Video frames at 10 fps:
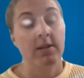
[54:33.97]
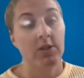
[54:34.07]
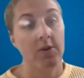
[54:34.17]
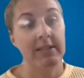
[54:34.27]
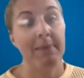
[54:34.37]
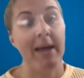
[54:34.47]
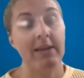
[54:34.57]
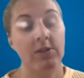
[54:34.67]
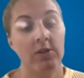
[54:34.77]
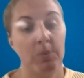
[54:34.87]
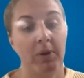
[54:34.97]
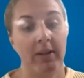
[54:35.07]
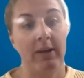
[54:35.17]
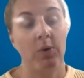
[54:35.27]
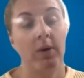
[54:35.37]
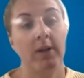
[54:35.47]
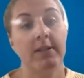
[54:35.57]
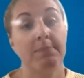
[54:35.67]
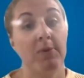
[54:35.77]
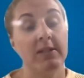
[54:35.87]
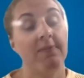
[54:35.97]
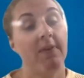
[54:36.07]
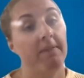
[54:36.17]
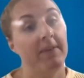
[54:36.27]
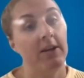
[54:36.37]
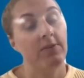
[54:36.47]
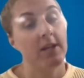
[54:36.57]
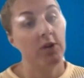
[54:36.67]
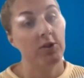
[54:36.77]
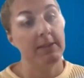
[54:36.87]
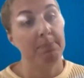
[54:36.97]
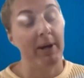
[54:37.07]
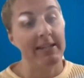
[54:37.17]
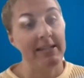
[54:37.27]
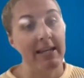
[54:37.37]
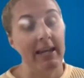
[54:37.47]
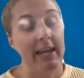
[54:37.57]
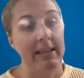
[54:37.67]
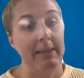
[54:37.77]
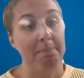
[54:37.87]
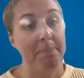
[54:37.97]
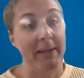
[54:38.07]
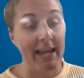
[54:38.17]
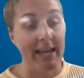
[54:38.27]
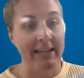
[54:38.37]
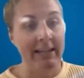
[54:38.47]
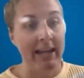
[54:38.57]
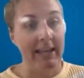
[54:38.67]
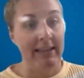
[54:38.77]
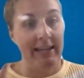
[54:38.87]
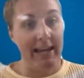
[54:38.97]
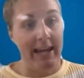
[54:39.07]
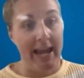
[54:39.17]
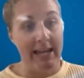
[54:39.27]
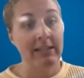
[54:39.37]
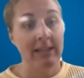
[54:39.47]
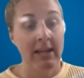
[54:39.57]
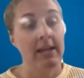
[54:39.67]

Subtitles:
Toastmasters World Headquarters, most of our videos are just branded in the beginning and the end.